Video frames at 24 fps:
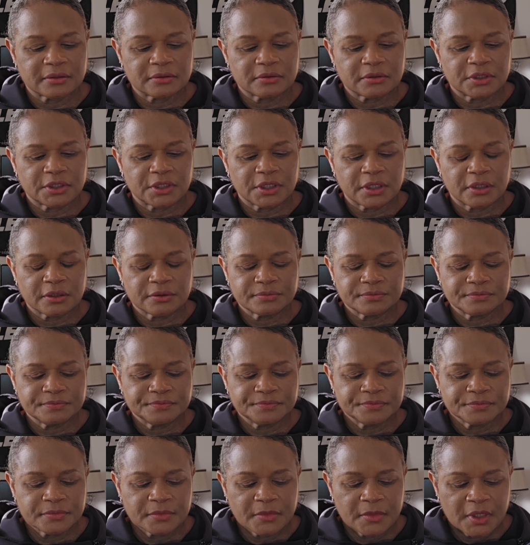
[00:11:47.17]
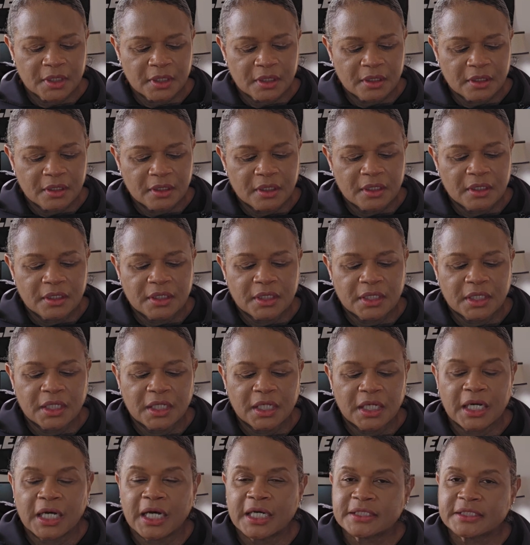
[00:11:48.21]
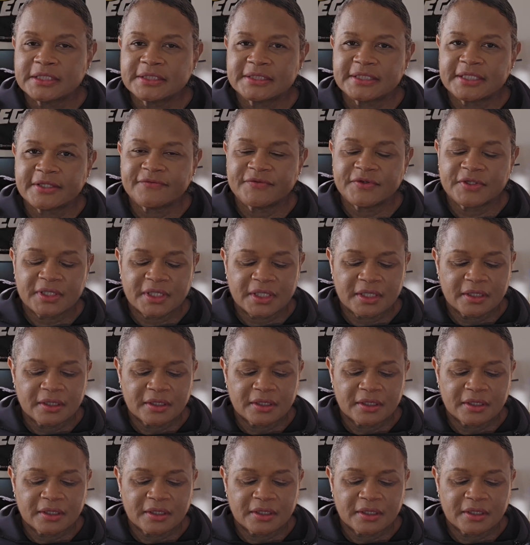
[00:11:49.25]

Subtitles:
you know. A Honda Civic